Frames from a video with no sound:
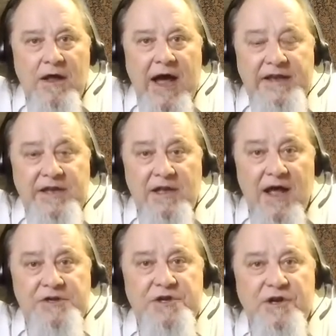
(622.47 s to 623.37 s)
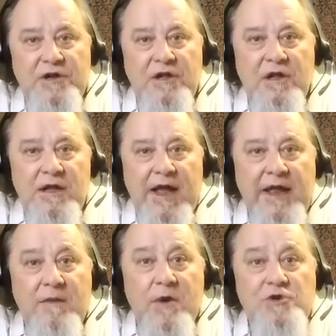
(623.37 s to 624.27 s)
ideological
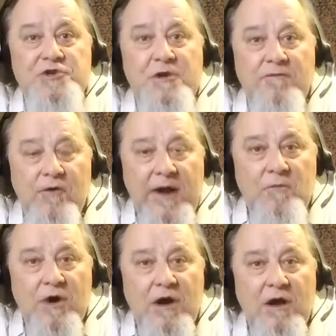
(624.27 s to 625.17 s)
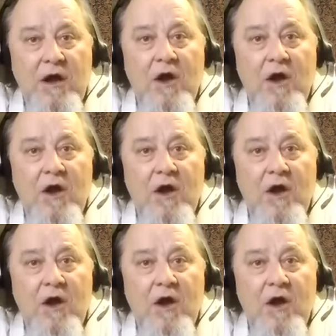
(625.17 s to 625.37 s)
and emotional framework